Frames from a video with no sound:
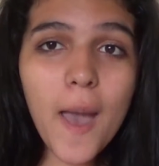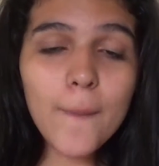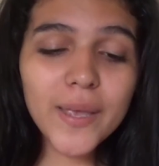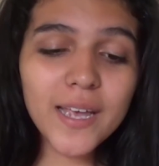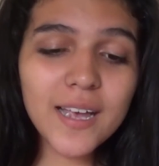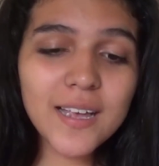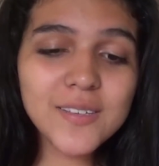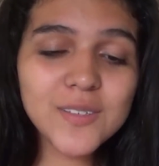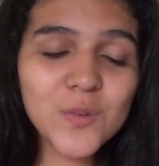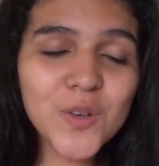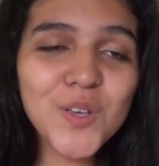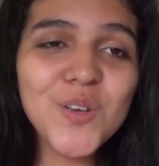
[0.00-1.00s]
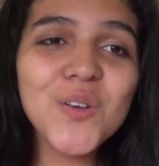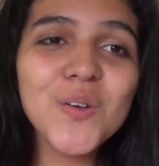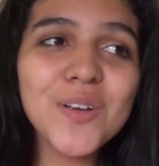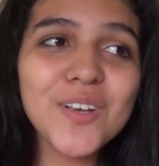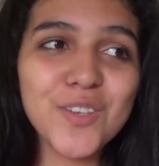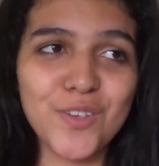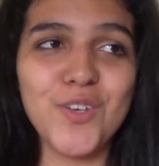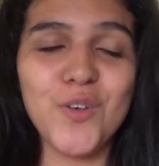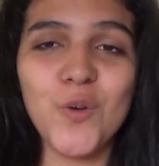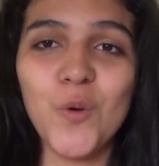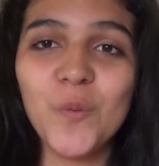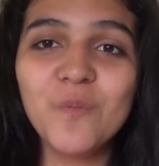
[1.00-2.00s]
because when you're
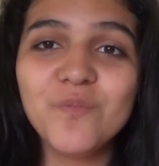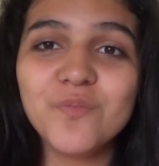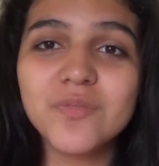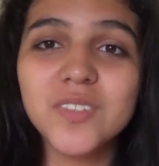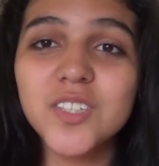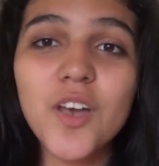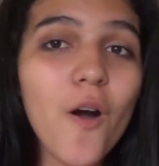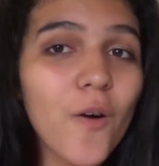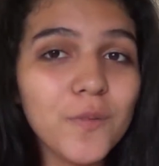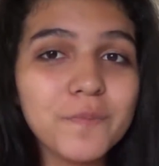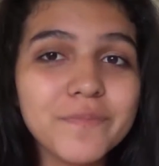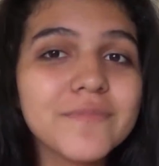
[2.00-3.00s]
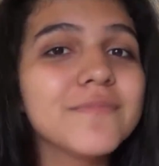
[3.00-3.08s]
new, don't